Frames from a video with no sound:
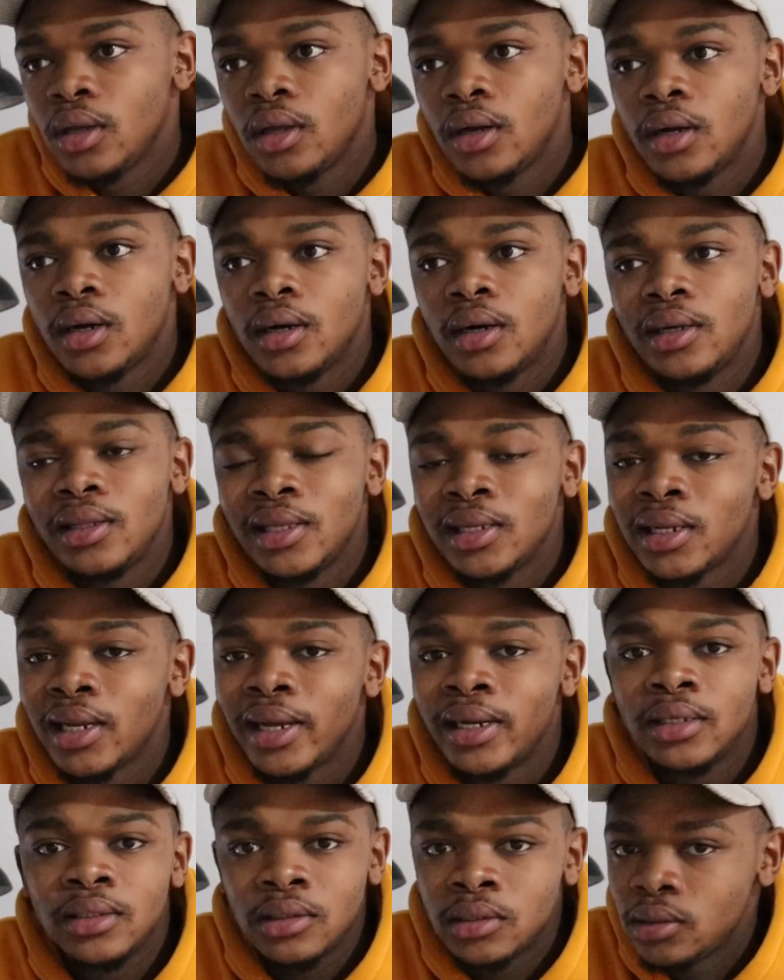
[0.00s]
Uh, that
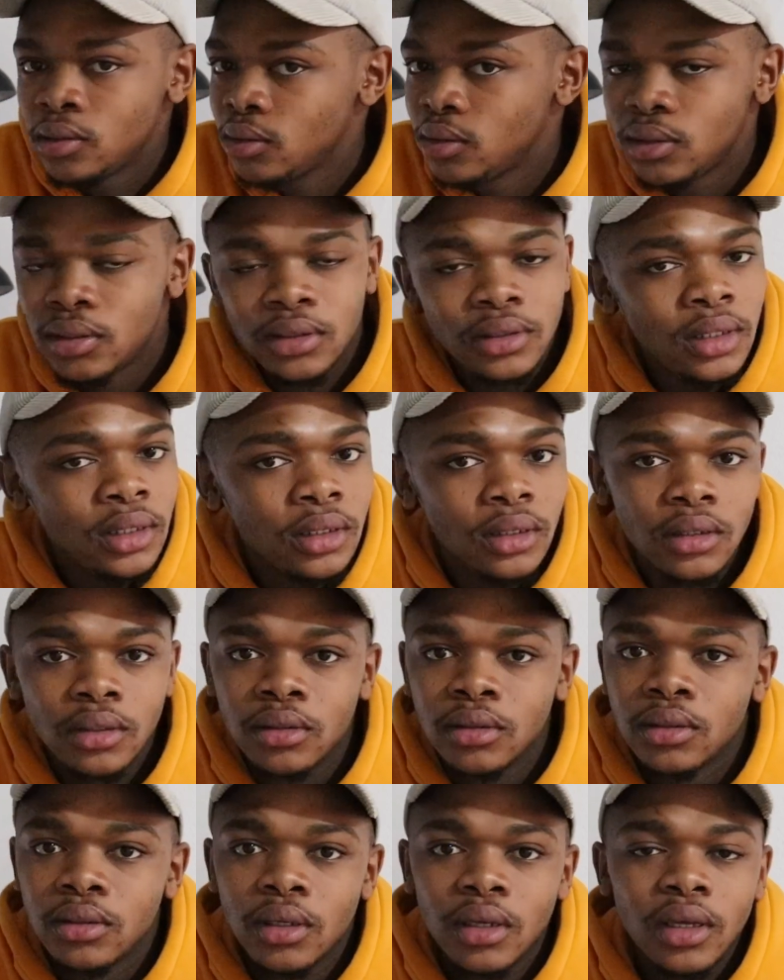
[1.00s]
guy is sick.
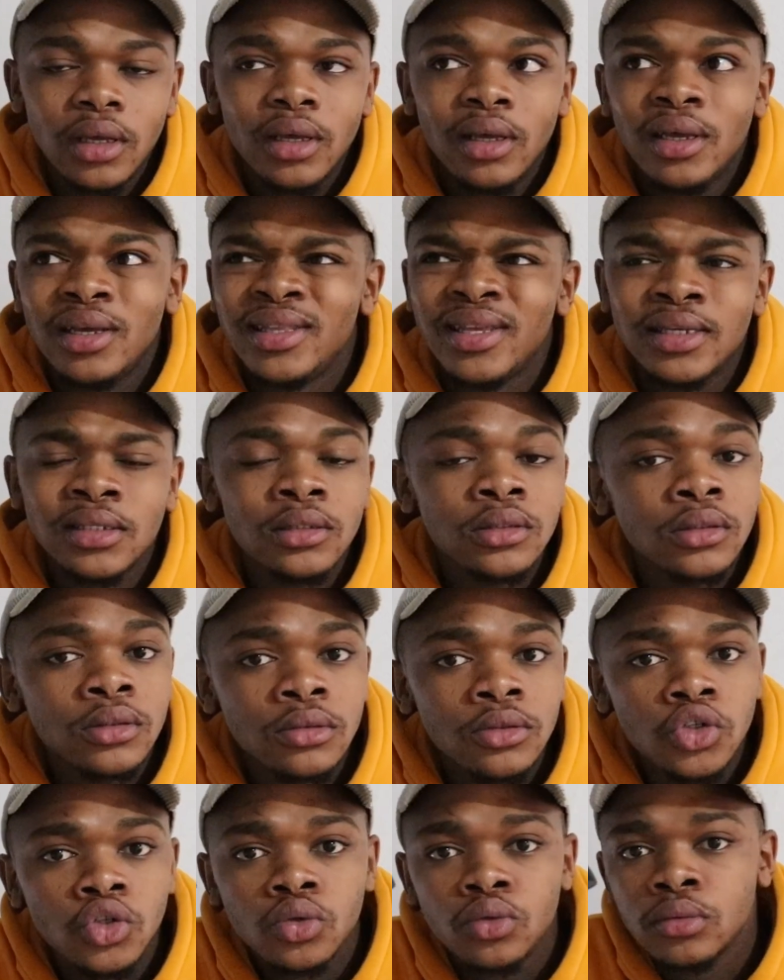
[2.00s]
He
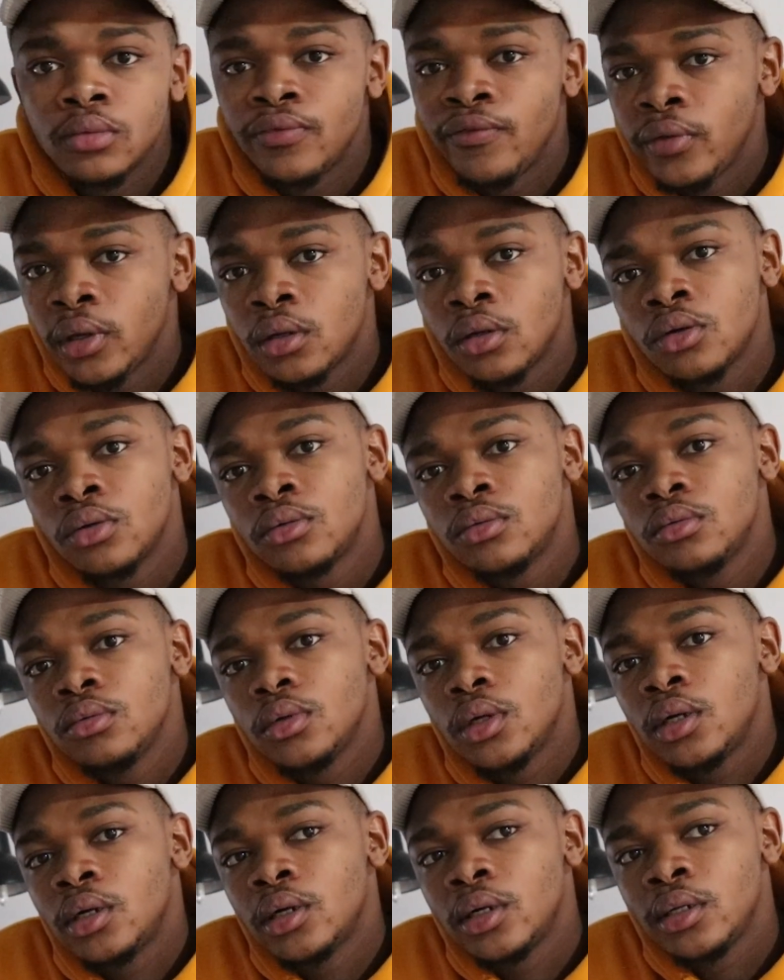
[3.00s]
doesn't shoot video.
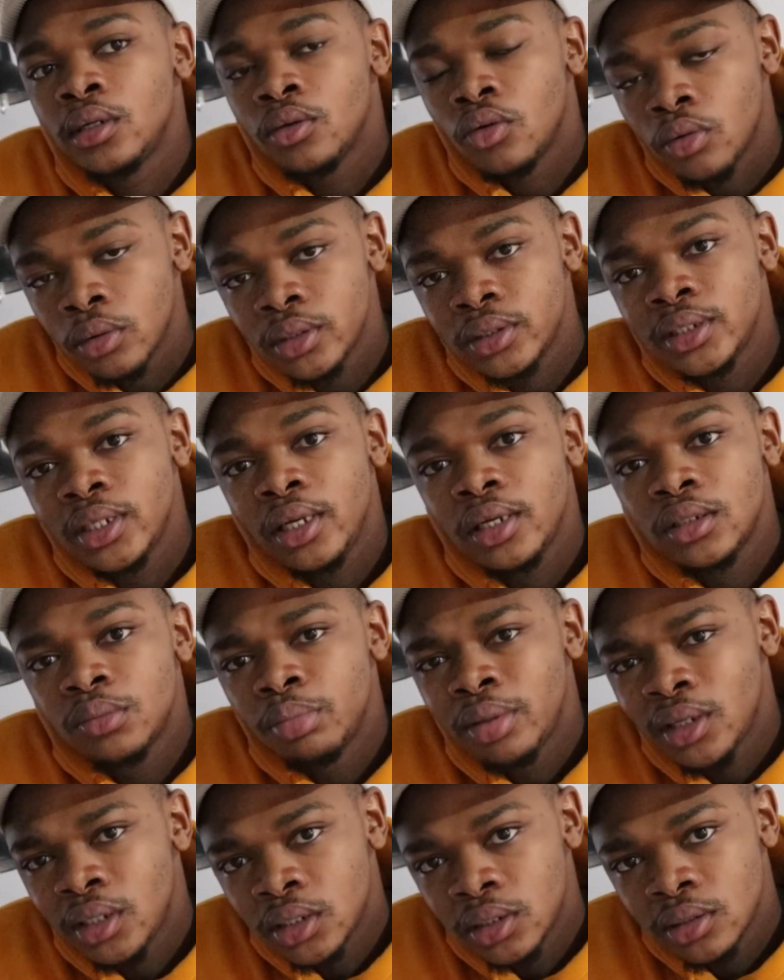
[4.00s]
Uh, he only takes
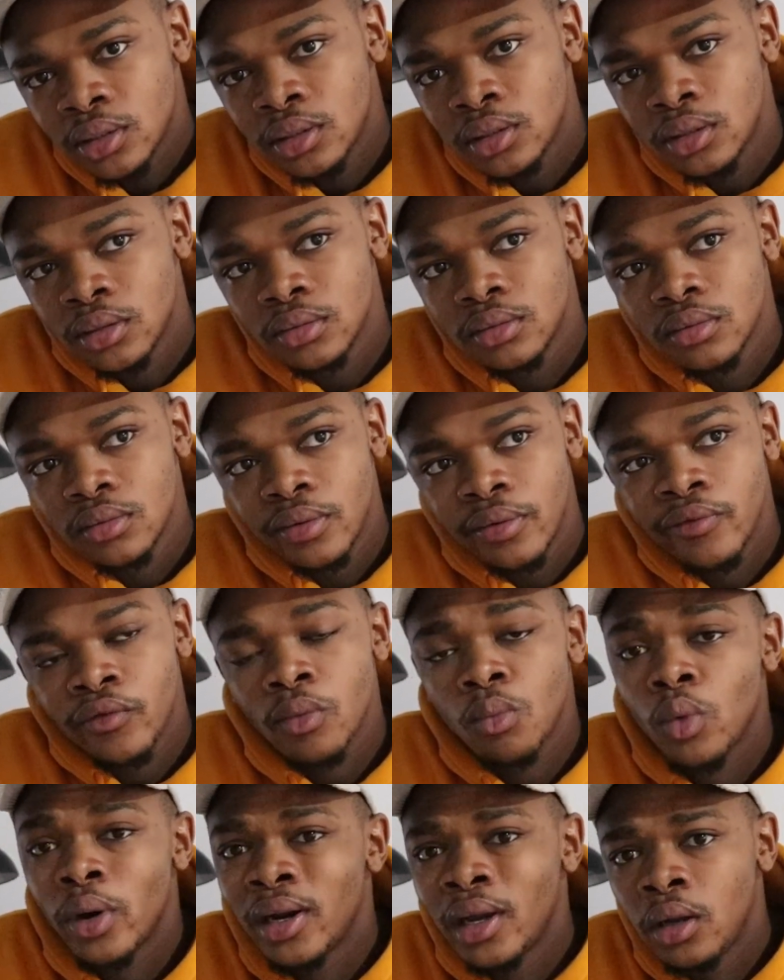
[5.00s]
pictures,
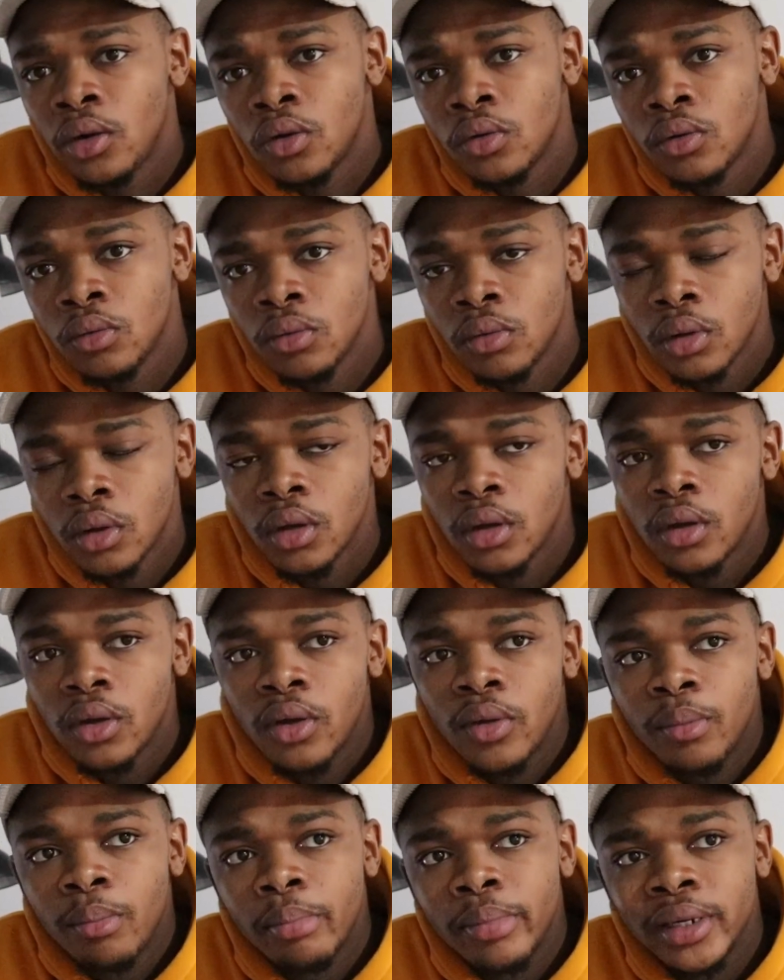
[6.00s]
from what I know.
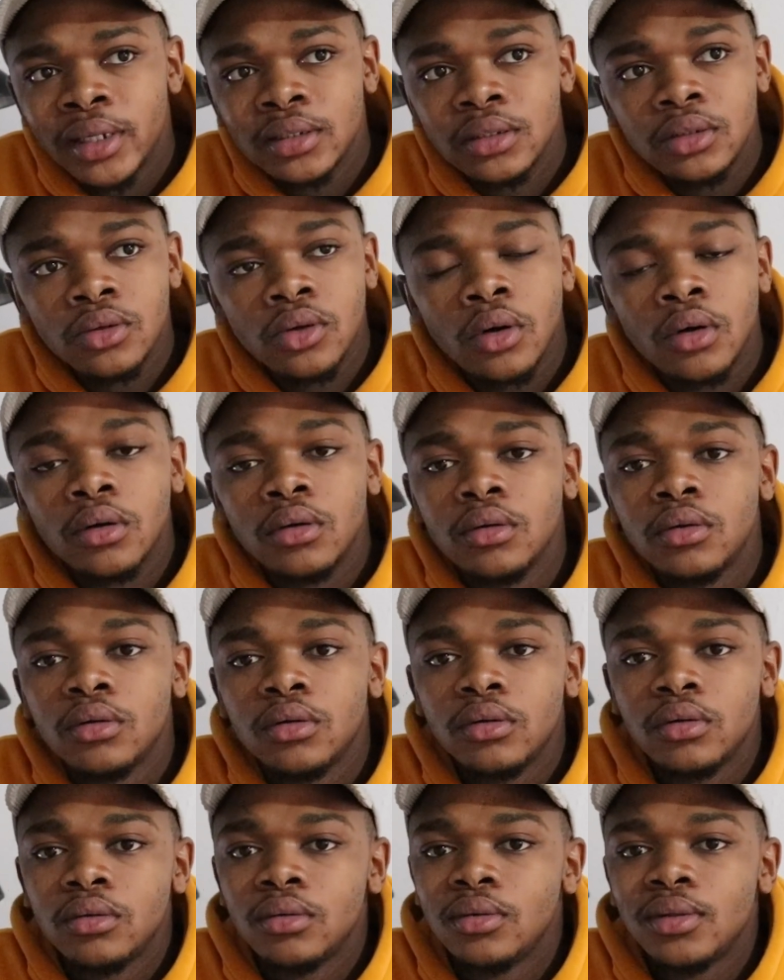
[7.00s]
But yo, oh,
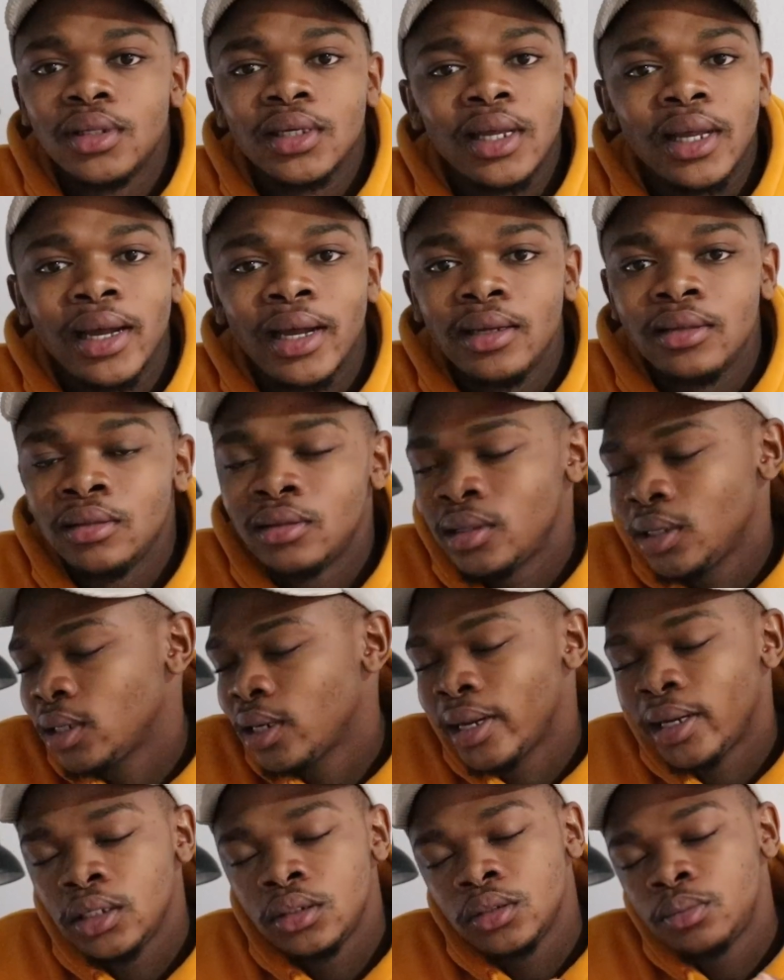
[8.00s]
that guy, that
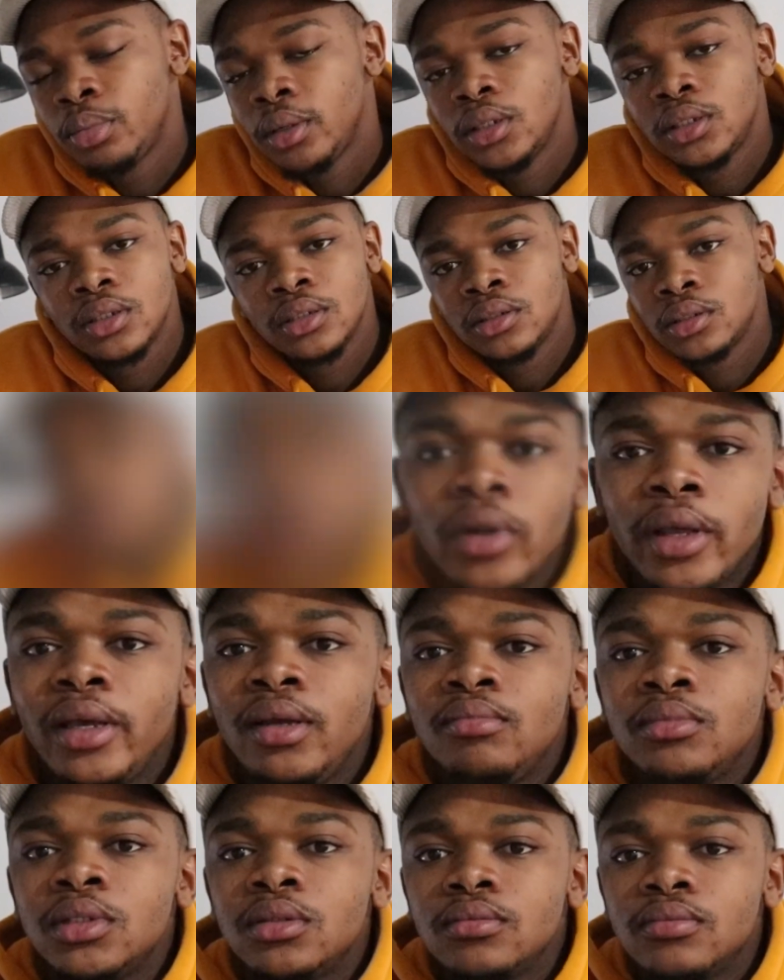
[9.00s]
guy's pictures is.
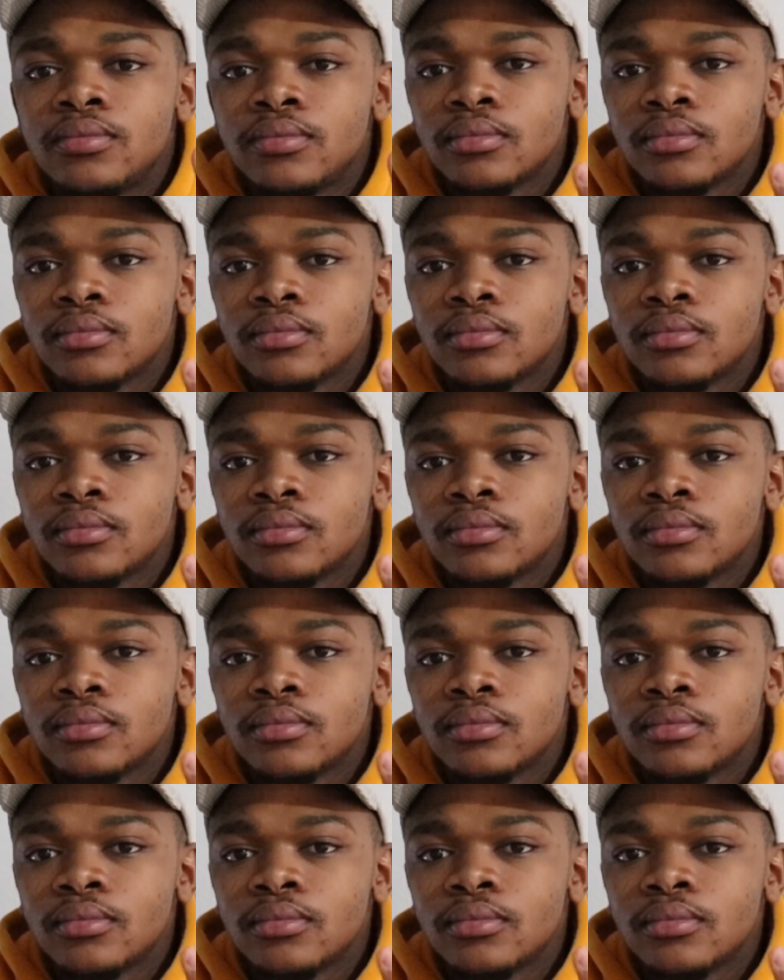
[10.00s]
Flames.